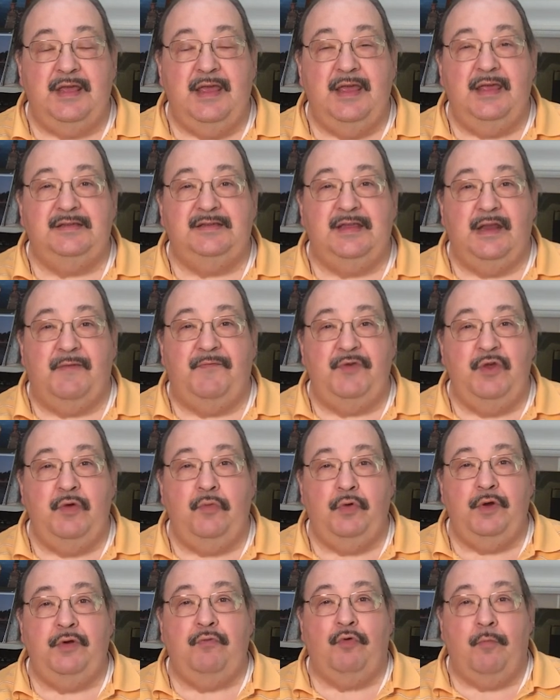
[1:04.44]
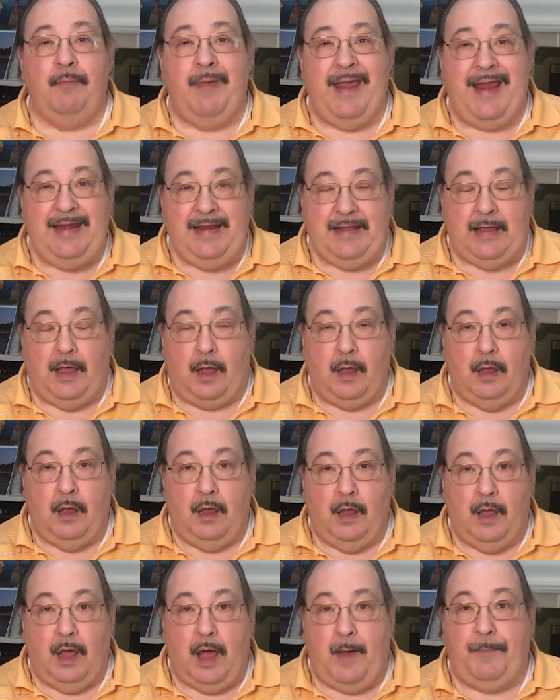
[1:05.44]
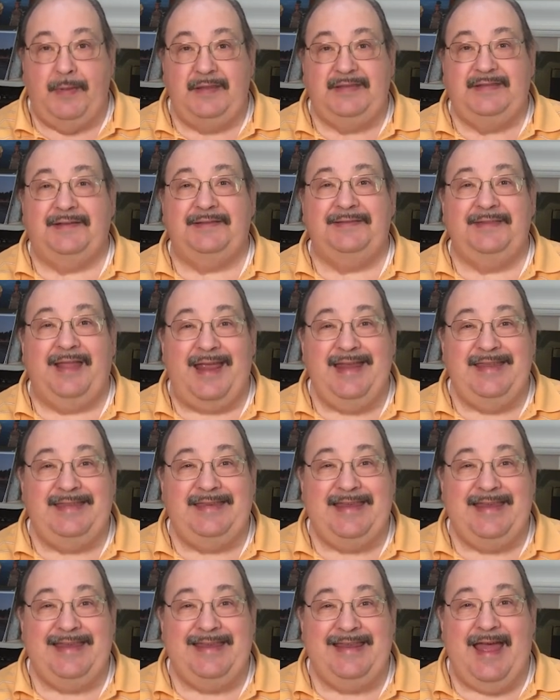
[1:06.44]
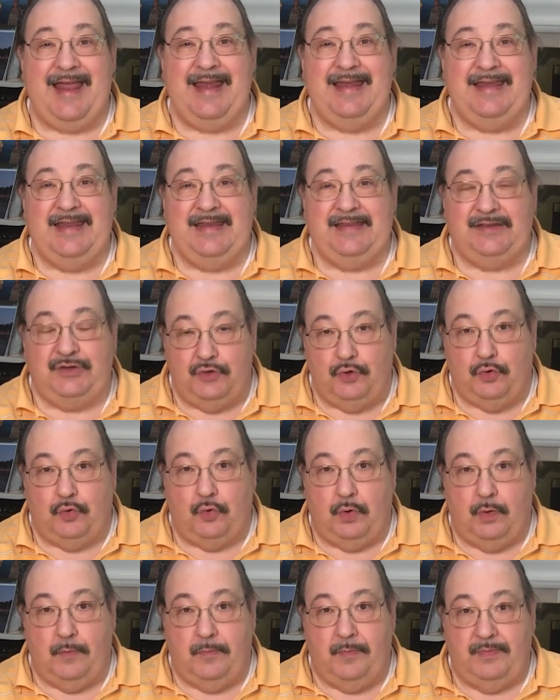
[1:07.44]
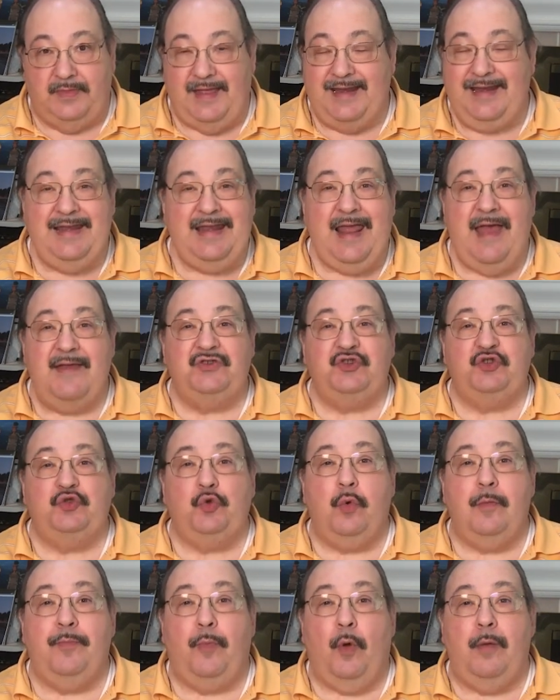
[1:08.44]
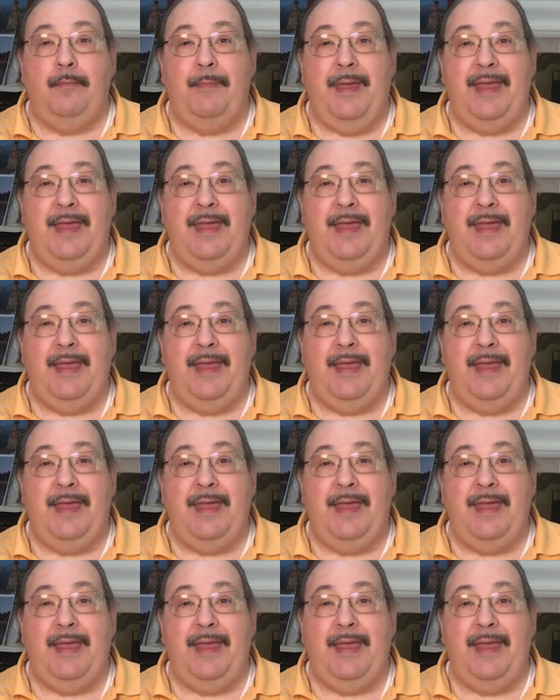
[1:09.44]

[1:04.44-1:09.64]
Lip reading: is that if you were in Romania up until 1992, they didn't have store-bought